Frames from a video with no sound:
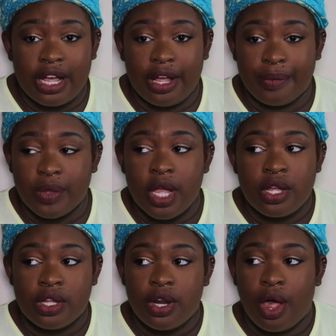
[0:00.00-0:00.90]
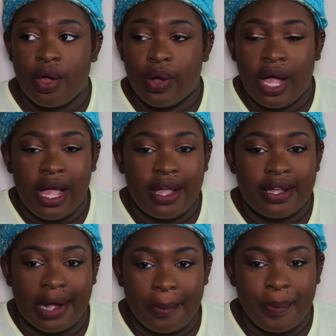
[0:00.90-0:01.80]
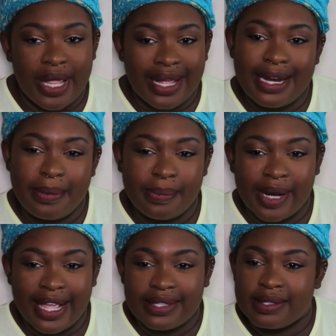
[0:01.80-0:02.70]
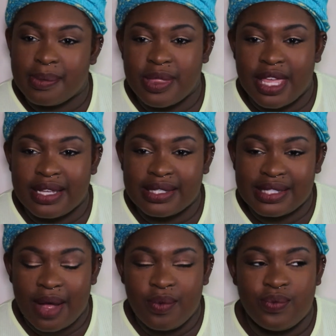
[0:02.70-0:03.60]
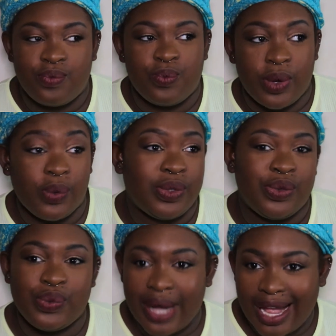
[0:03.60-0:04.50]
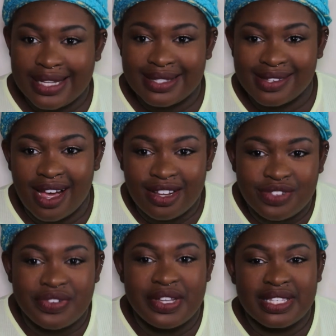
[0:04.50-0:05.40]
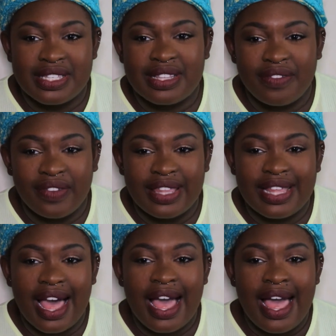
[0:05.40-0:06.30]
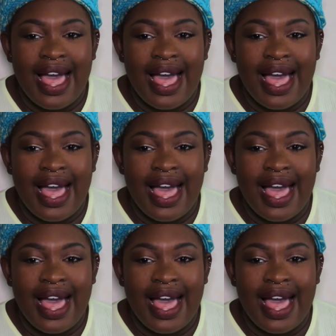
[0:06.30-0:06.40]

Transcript: Um, you know, uh, putting in place some things that will unite countries and stuff like that,